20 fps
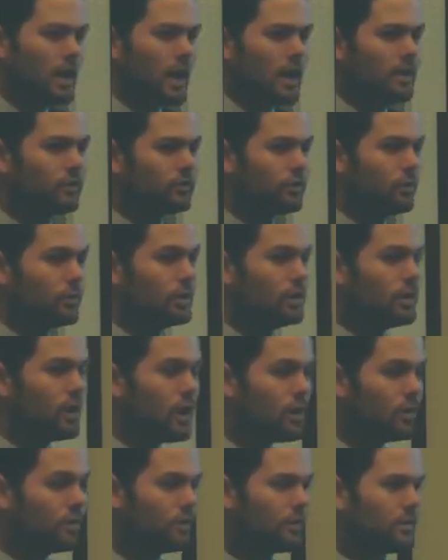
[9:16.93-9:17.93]
And so we
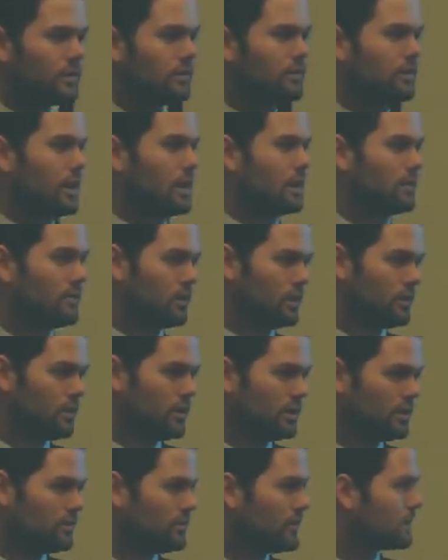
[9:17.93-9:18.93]
know that this kind of
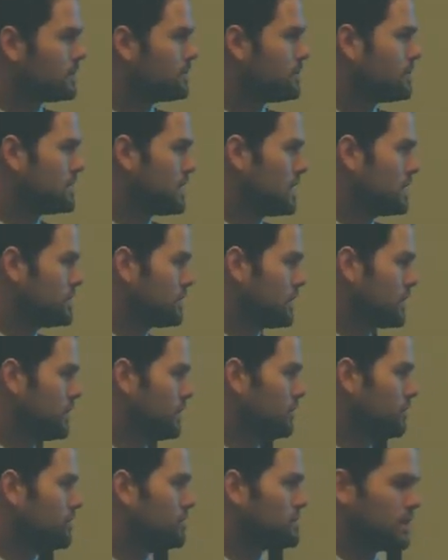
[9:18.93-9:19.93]
increased victimization
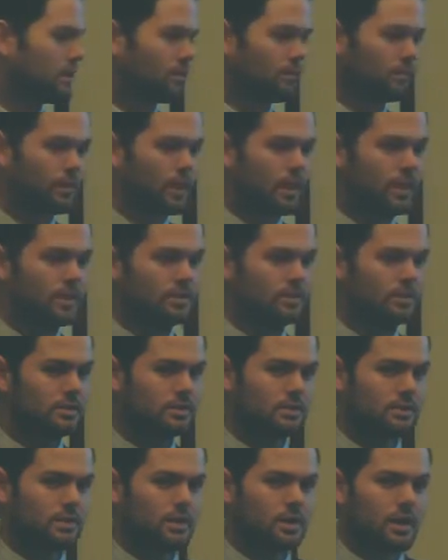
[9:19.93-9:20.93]
and losing
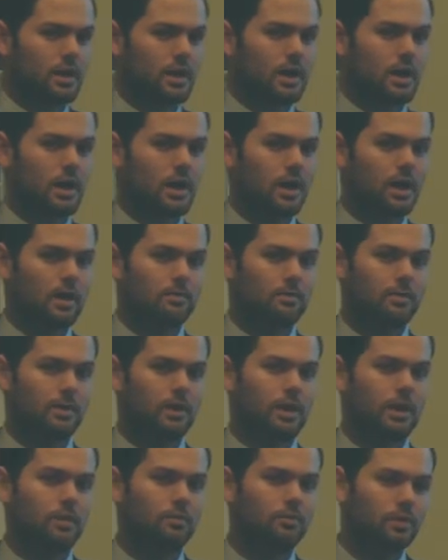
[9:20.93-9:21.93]
friends
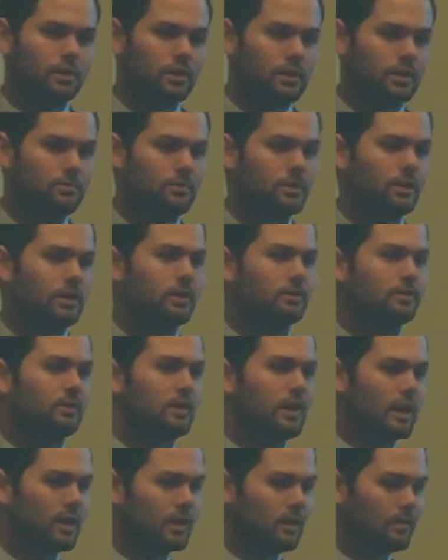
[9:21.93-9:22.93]
can really predict a
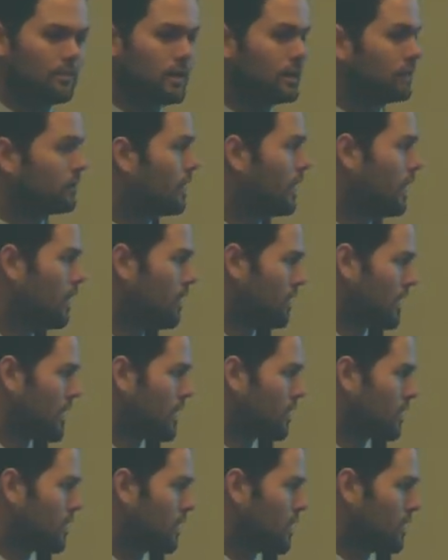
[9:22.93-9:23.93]
negative mental health
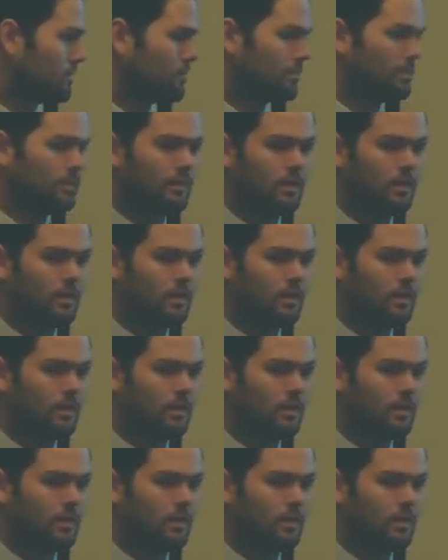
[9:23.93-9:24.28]
outcome.